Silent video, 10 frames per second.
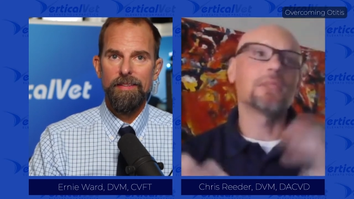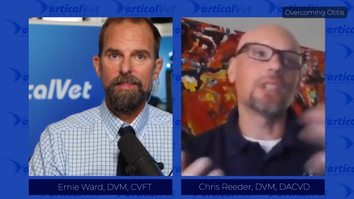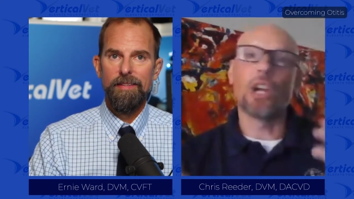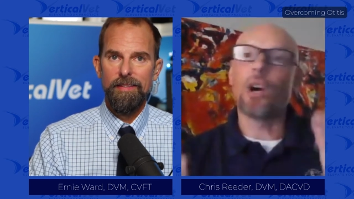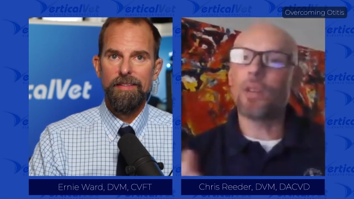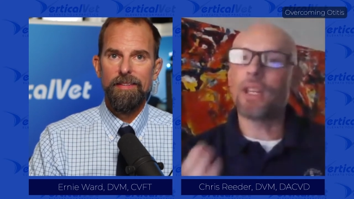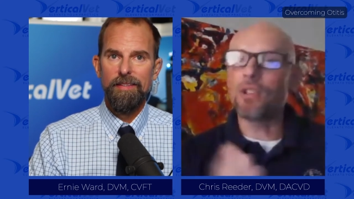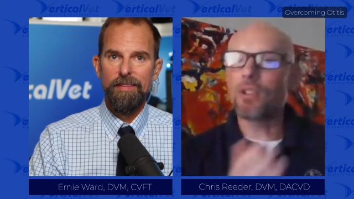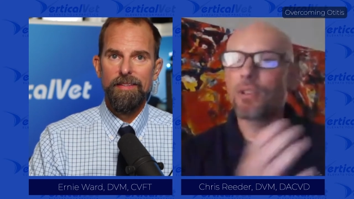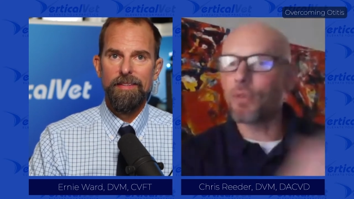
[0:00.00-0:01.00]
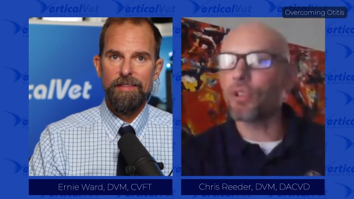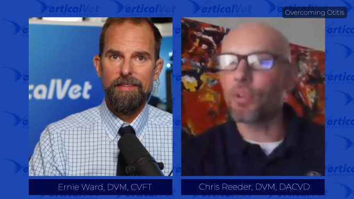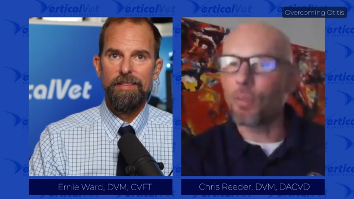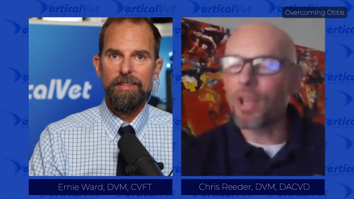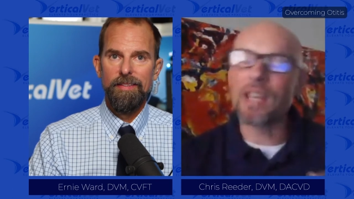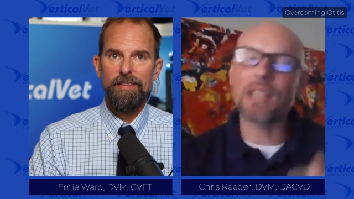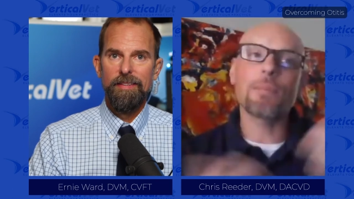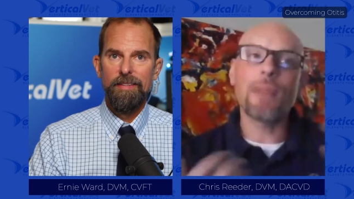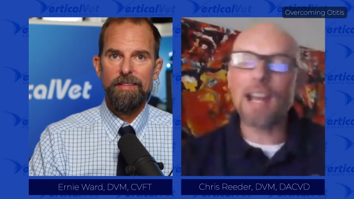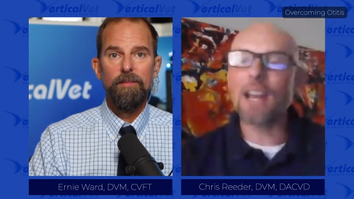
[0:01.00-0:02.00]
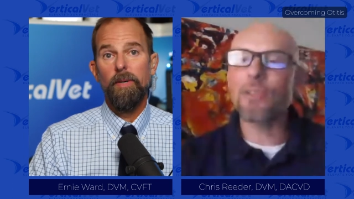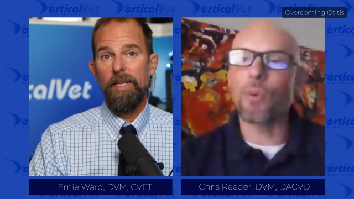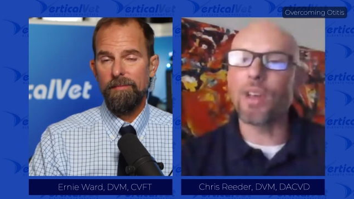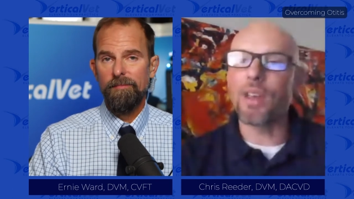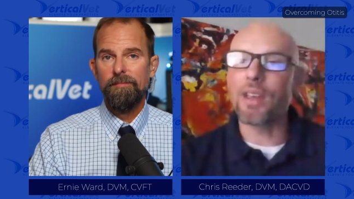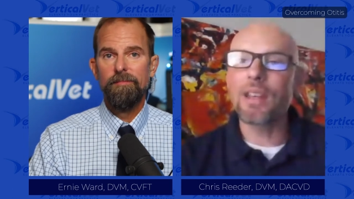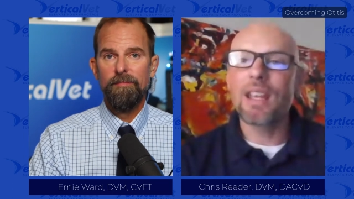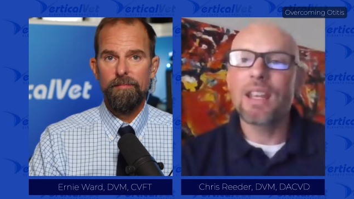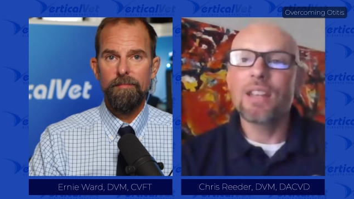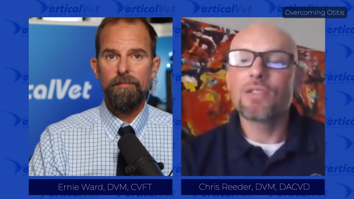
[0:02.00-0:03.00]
Speaker 1: you know, and you can fill in the blank pathway right.